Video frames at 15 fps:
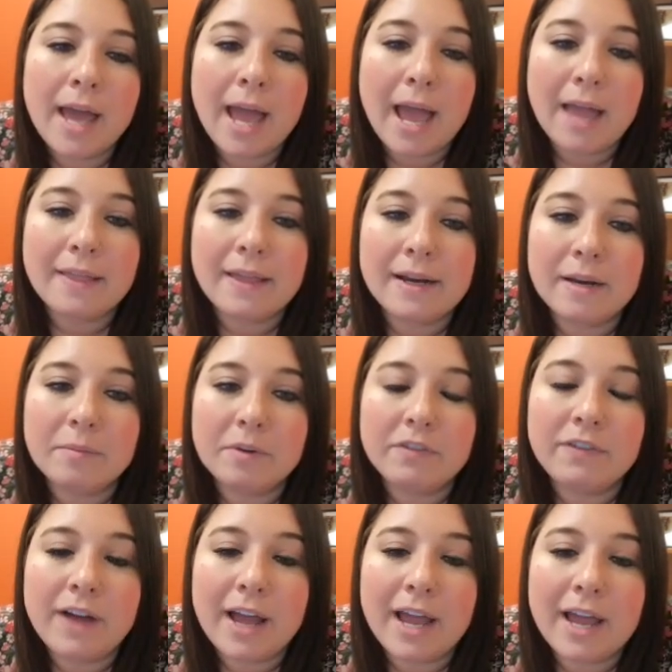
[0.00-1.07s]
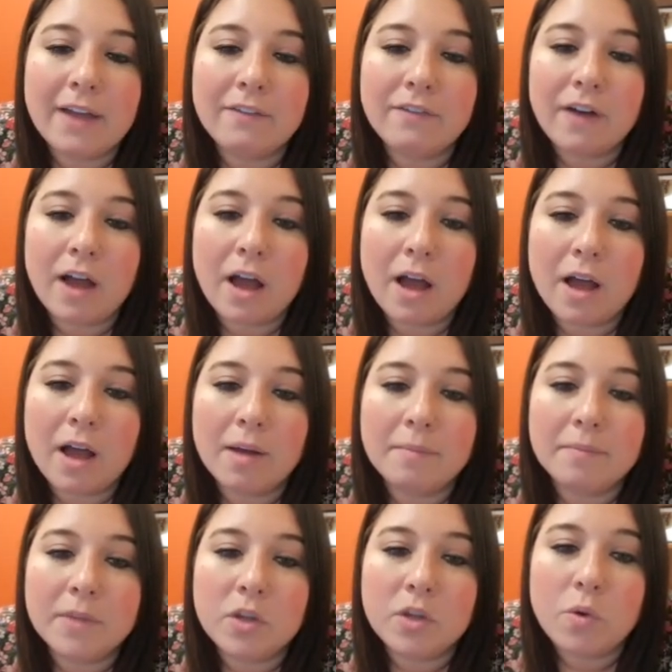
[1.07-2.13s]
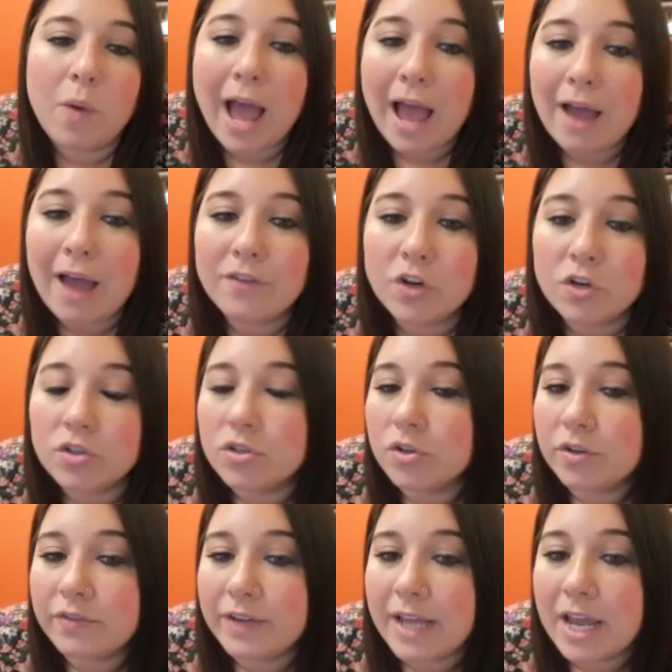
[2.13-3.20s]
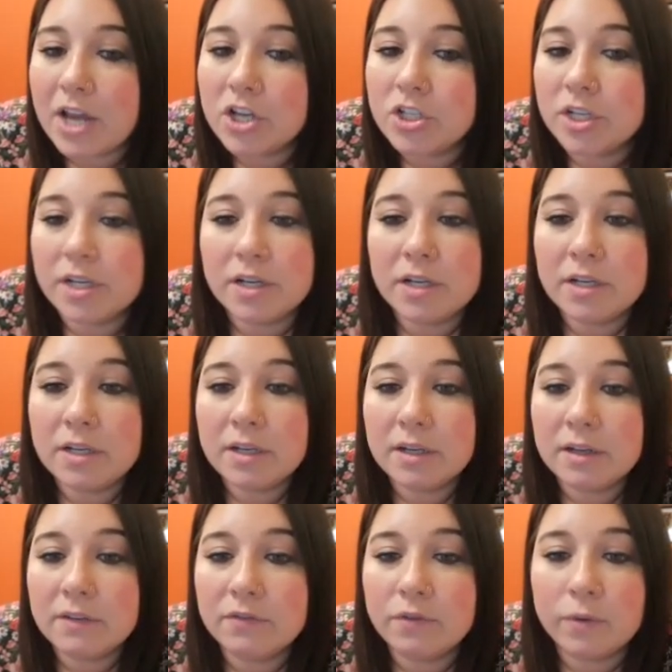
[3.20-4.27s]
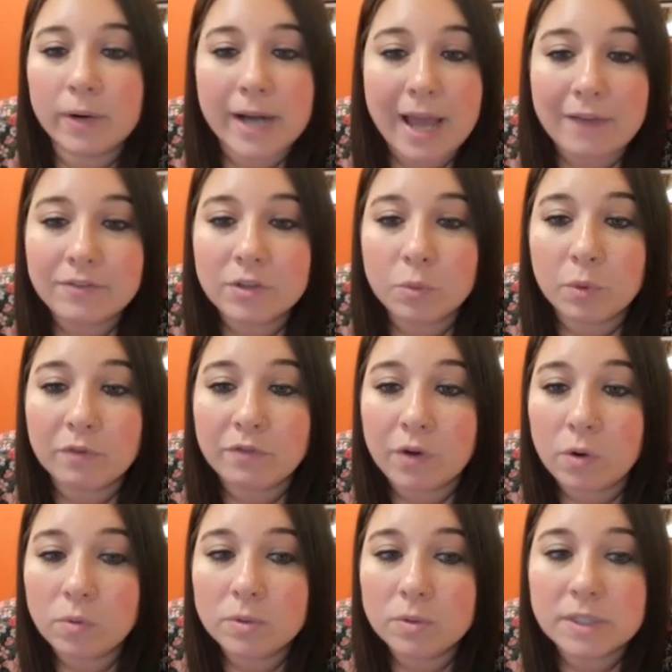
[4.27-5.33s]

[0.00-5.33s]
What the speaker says: And then number 5, you have your certification for an FDA revoked,